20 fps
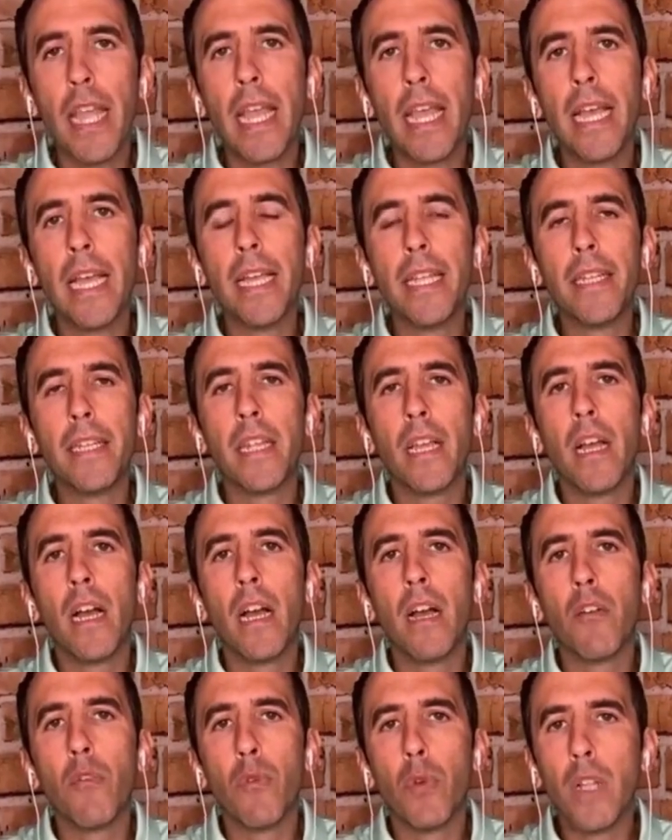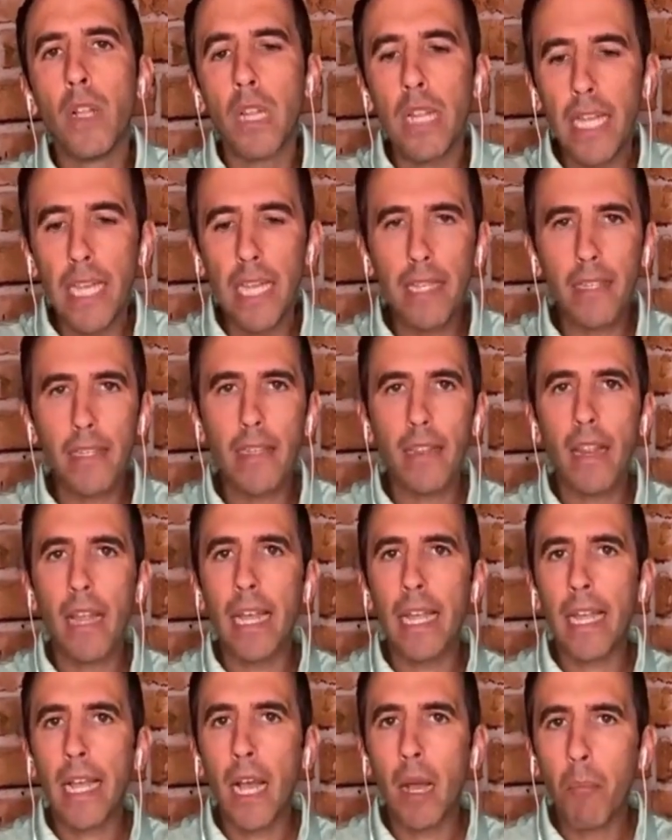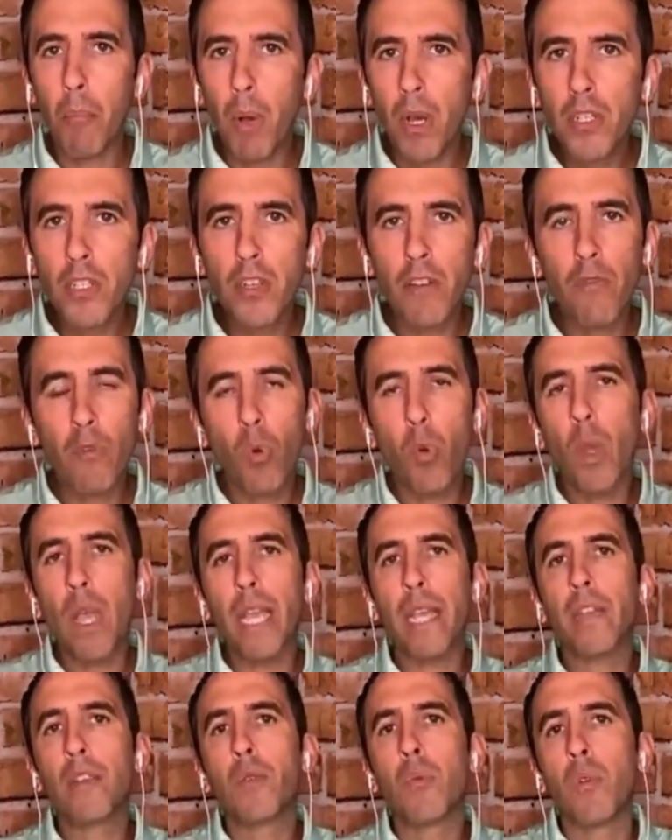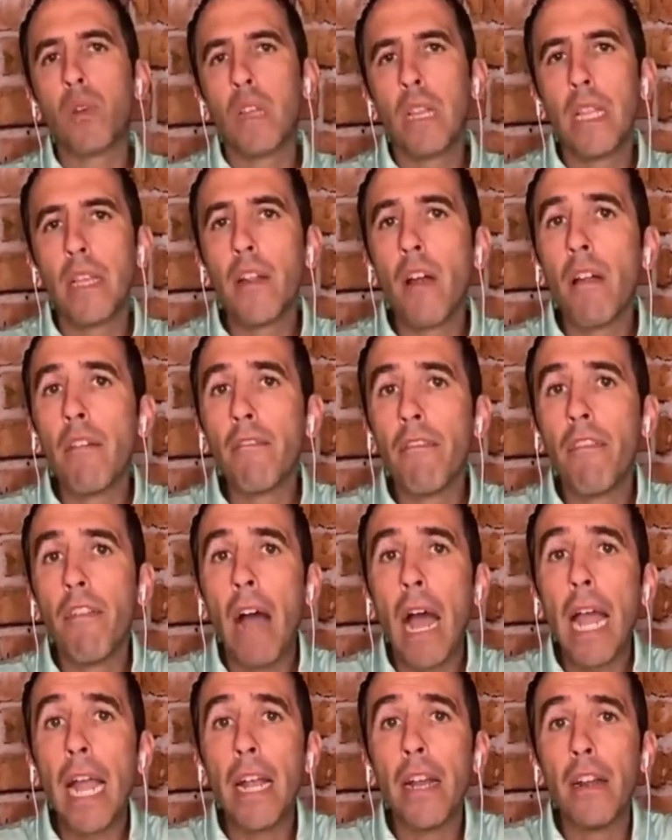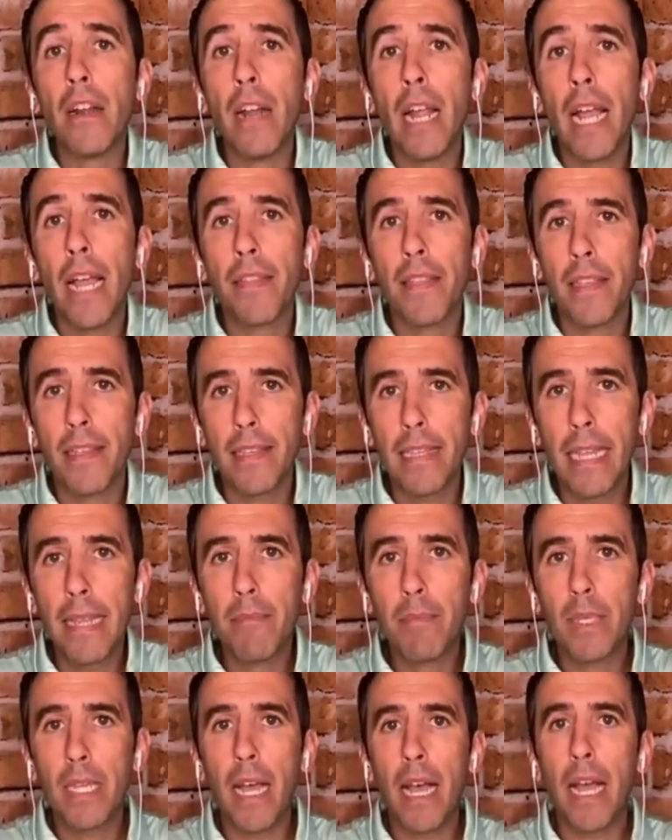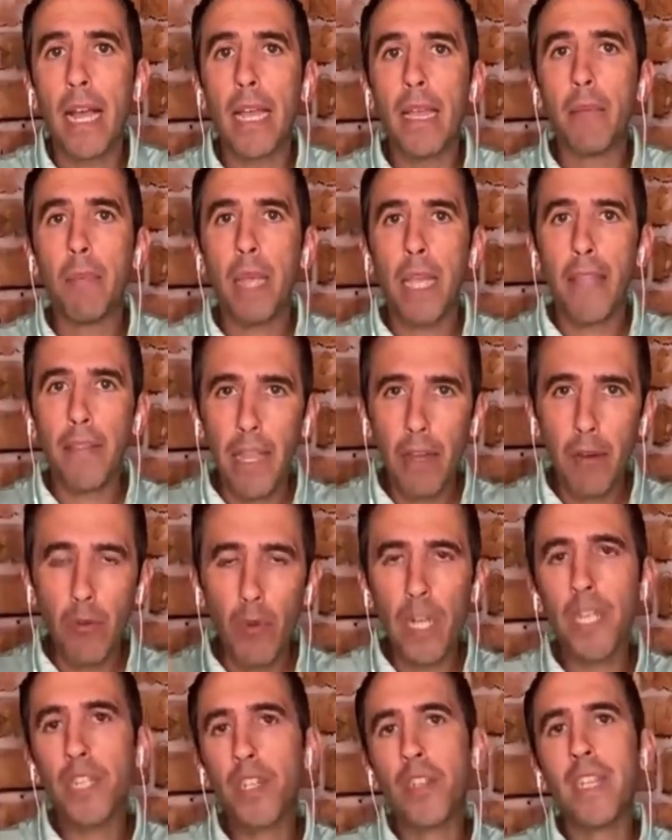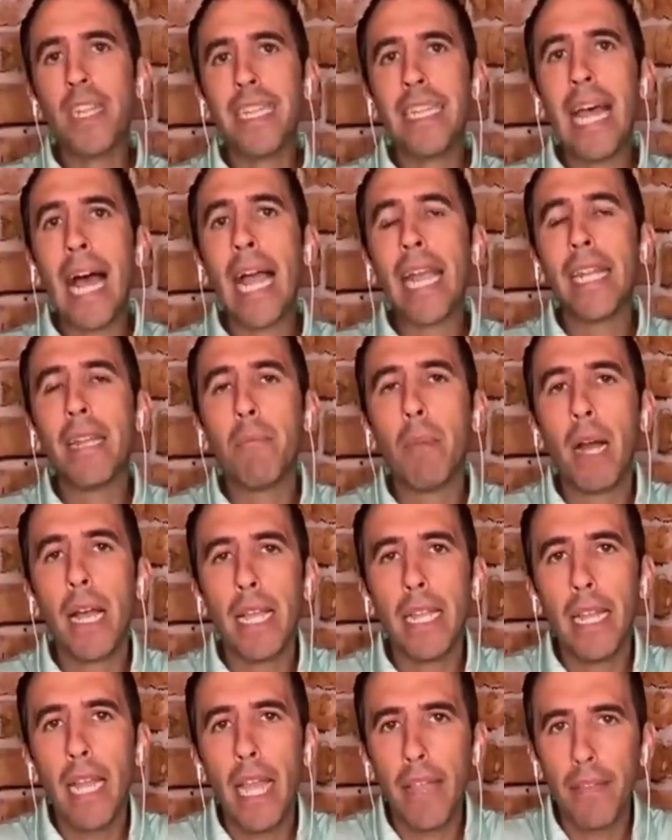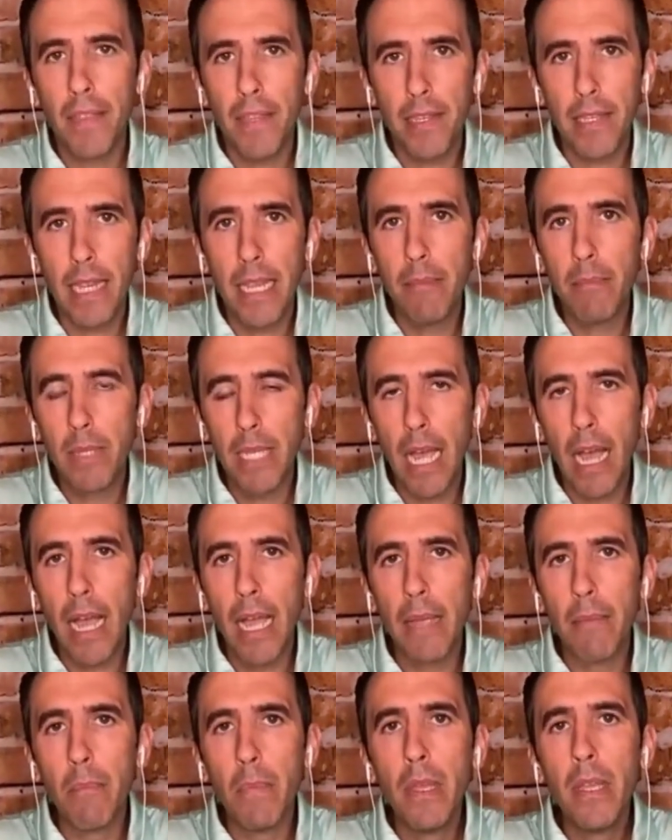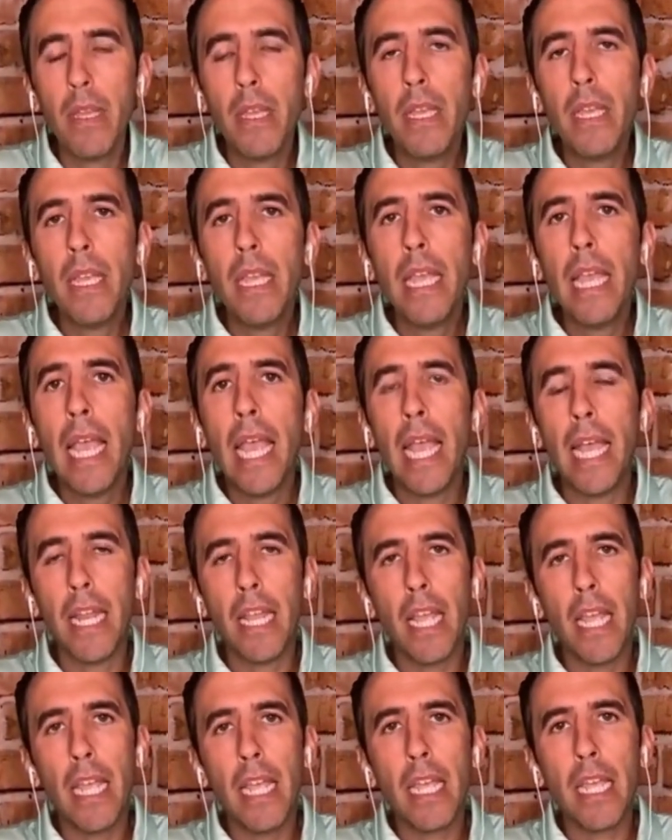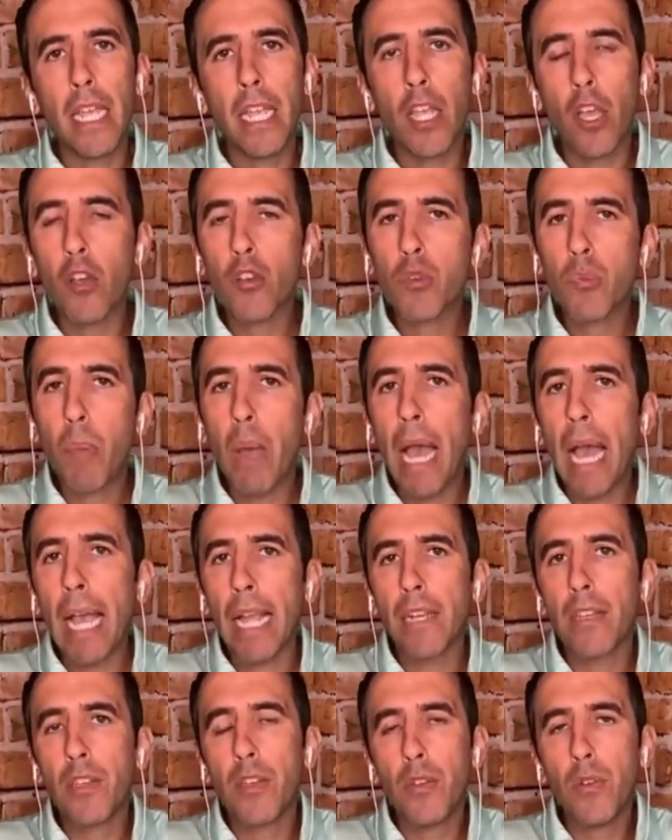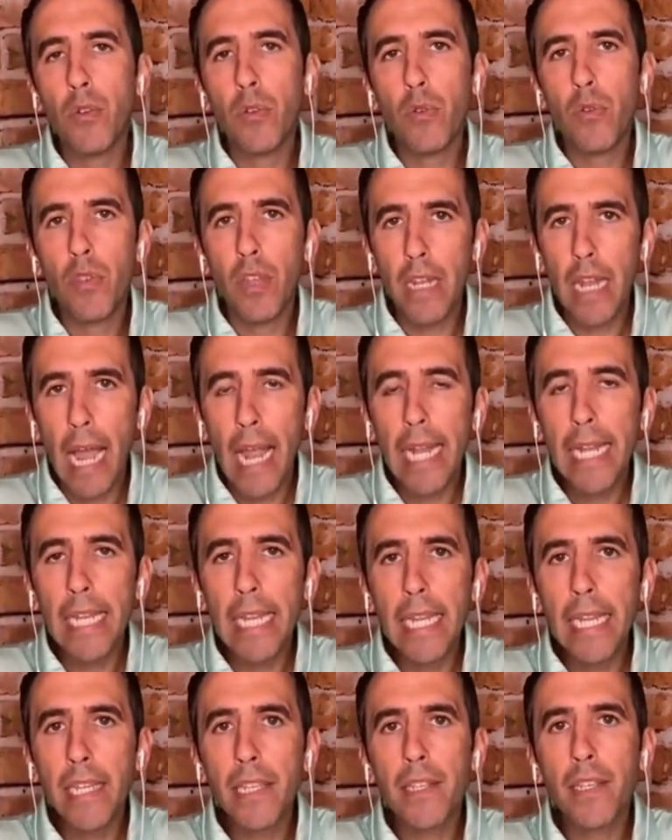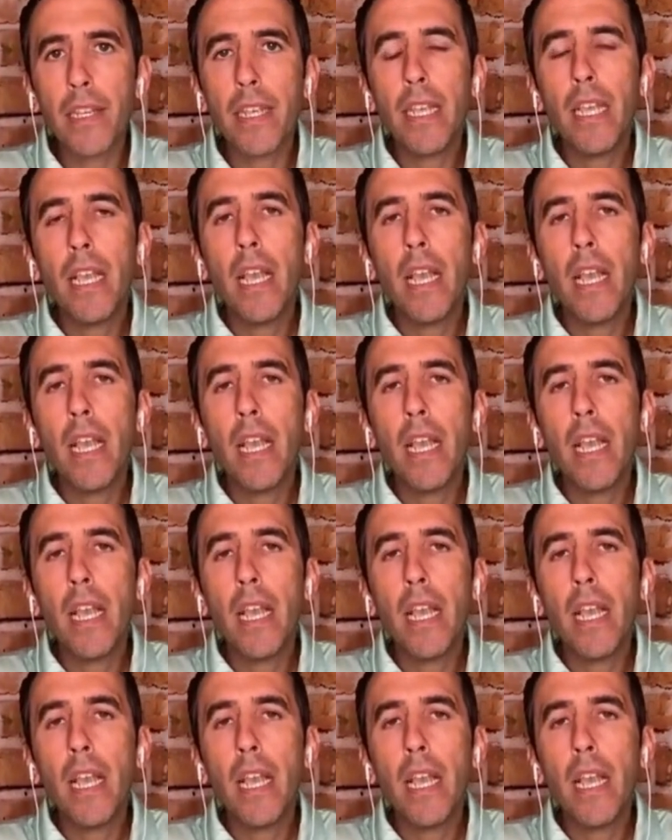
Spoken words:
and really it's like a bunch of wicks were lit on fire at the same time, and they reached the dynamite at the same time. And it goes back to the 90s